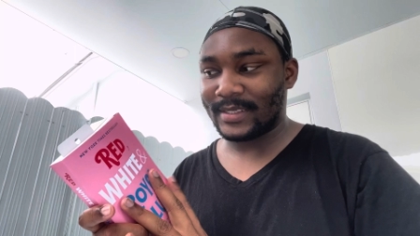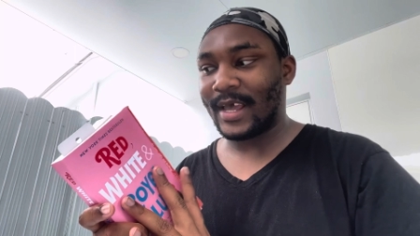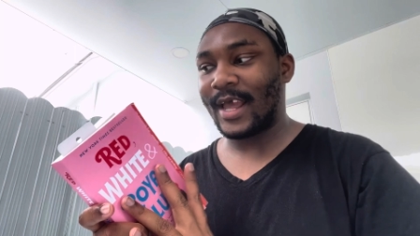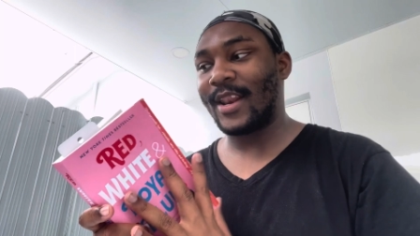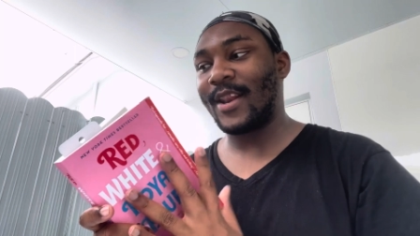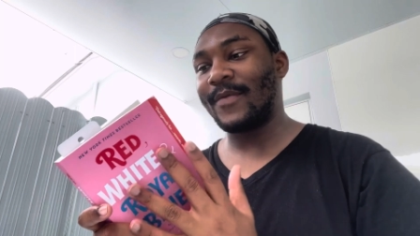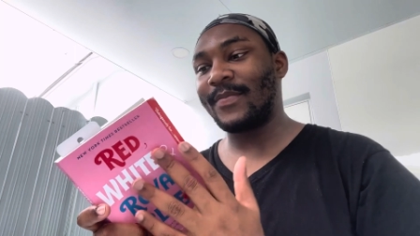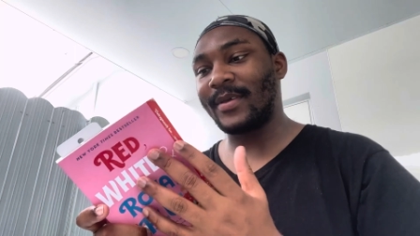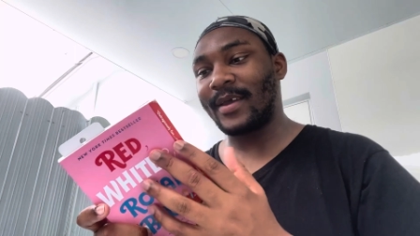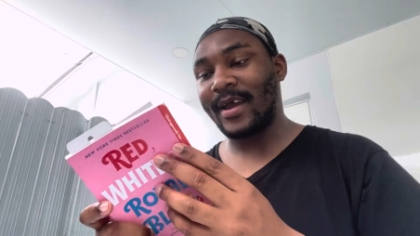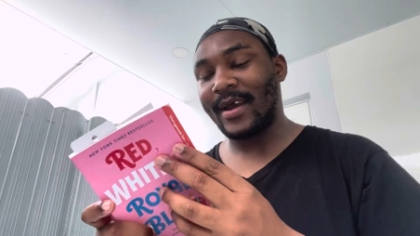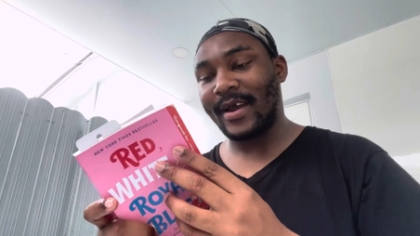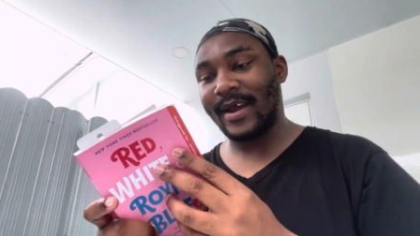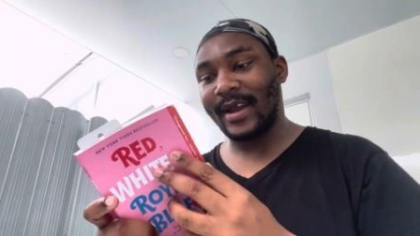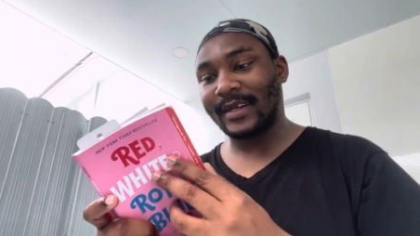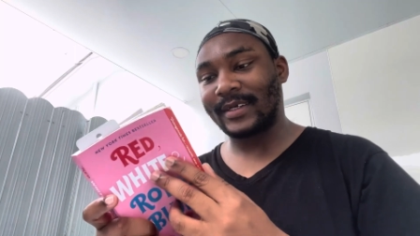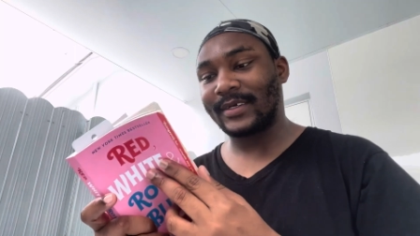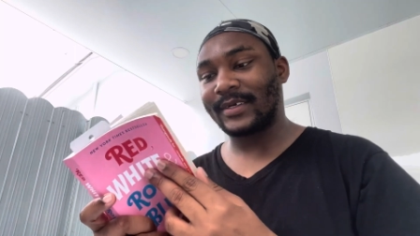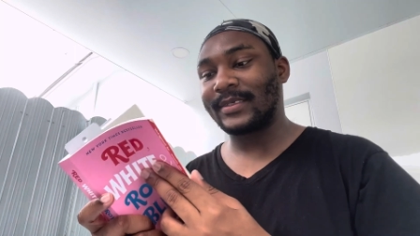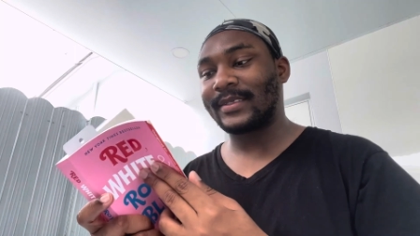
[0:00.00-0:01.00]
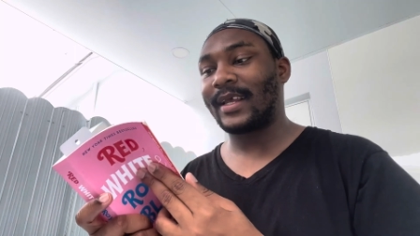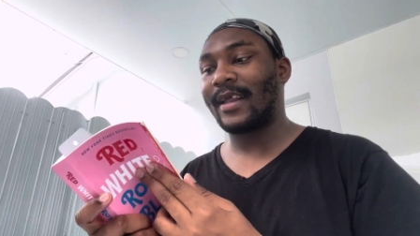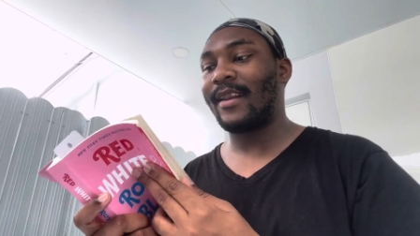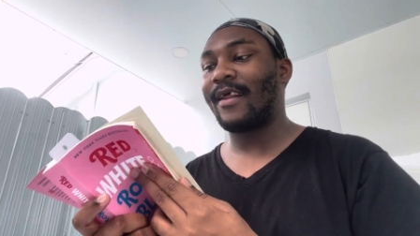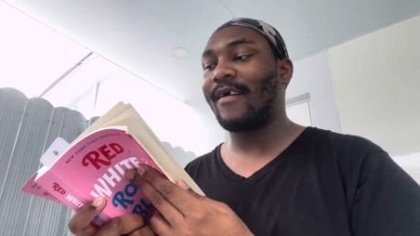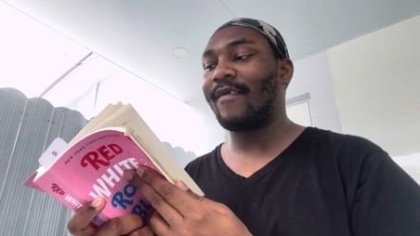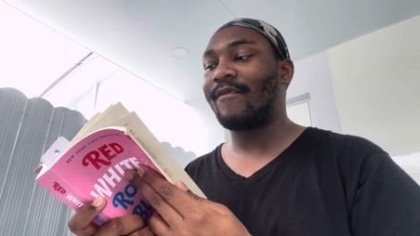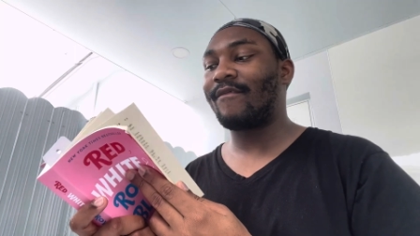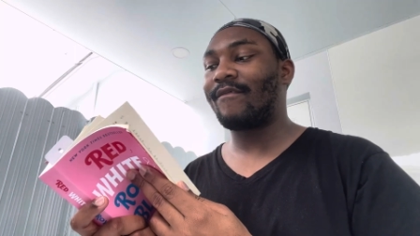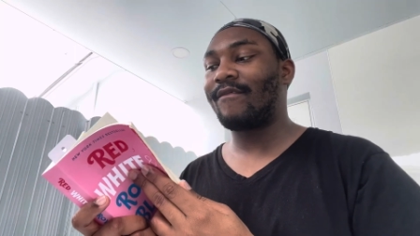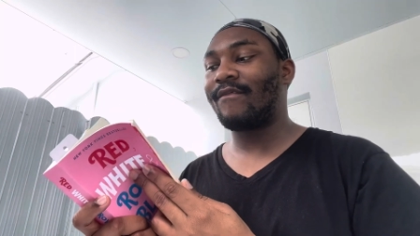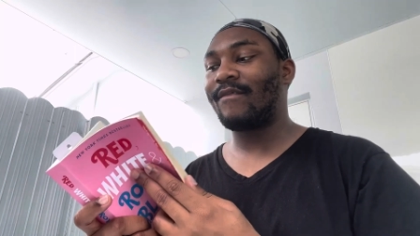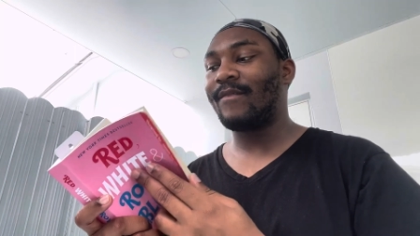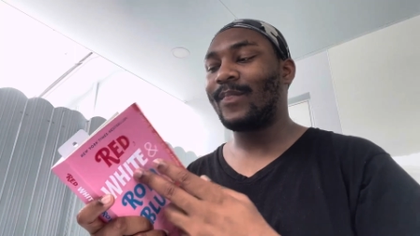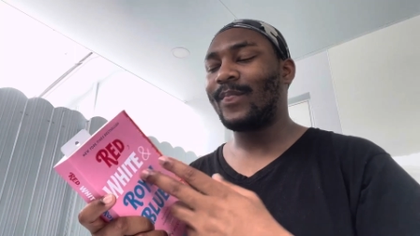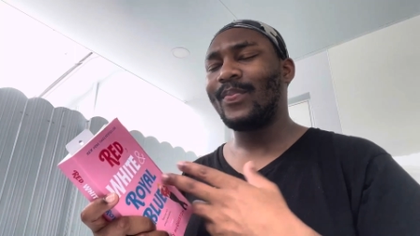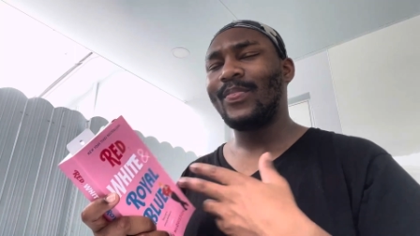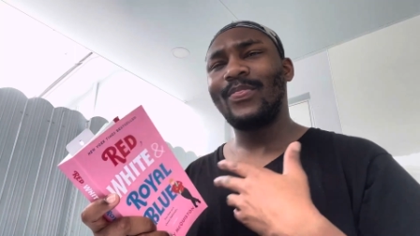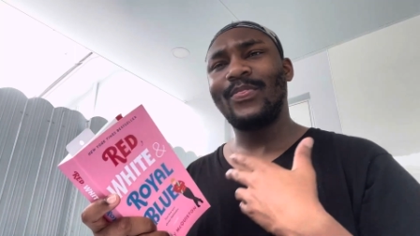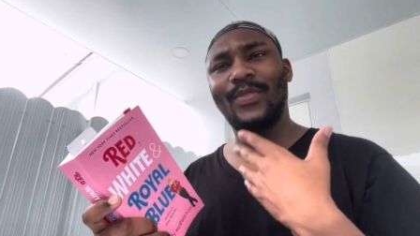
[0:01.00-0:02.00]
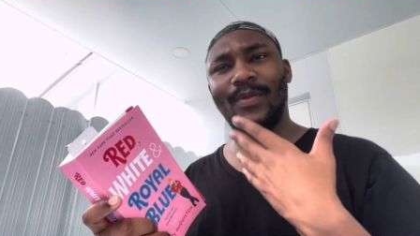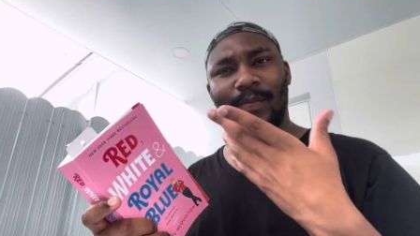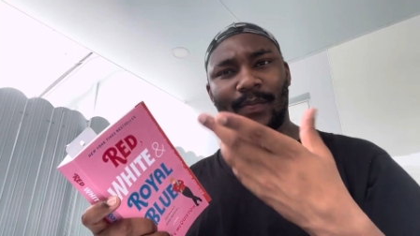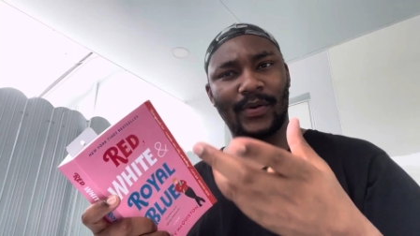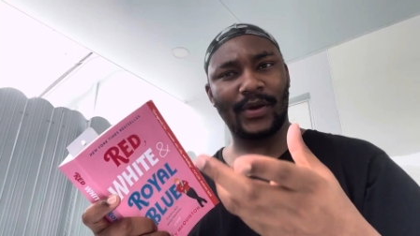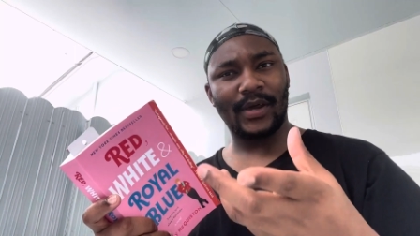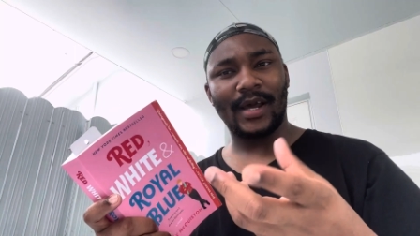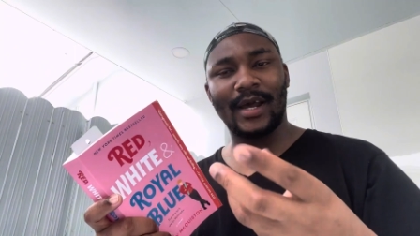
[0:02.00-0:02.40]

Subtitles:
I love the characters. I love the book.